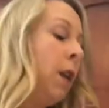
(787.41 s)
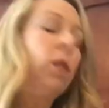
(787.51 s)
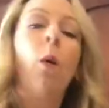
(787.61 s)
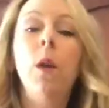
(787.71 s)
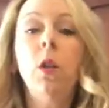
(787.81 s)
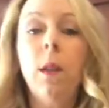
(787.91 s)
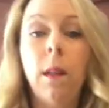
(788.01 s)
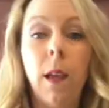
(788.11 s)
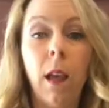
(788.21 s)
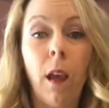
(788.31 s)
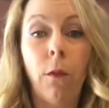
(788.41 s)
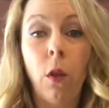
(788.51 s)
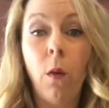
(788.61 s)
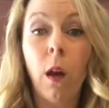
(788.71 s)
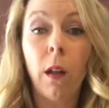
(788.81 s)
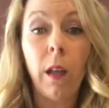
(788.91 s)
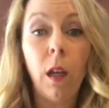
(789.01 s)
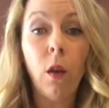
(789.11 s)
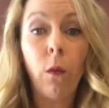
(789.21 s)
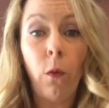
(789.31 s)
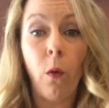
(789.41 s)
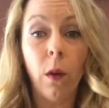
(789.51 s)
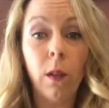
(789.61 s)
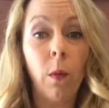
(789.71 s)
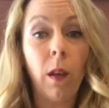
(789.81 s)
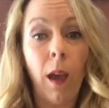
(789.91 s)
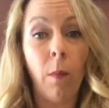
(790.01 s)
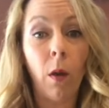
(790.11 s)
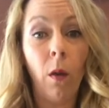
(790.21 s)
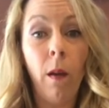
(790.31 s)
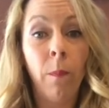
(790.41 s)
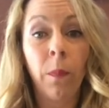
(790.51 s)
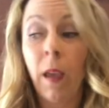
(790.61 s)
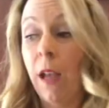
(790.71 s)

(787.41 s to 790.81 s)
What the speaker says: So I want you to think, if you are cleaning your floors with a chemical